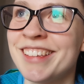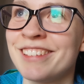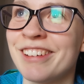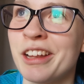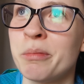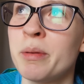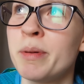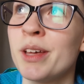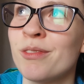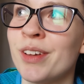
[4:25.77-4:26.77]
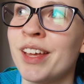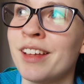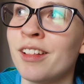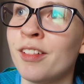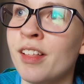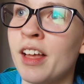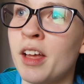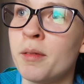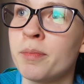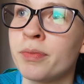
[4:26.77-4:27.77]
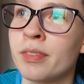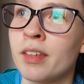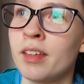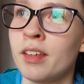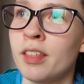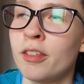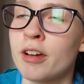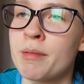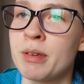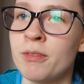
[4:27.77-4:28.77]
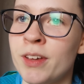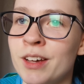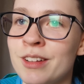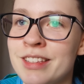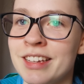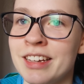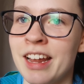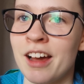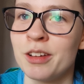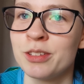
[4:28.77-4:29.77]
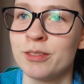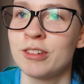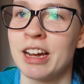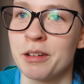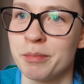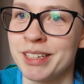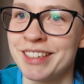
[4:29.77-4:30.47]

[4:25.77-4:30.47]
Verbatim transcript: I had to run up a bit of a hill um, through the Fields and yeah, I was sort of dragging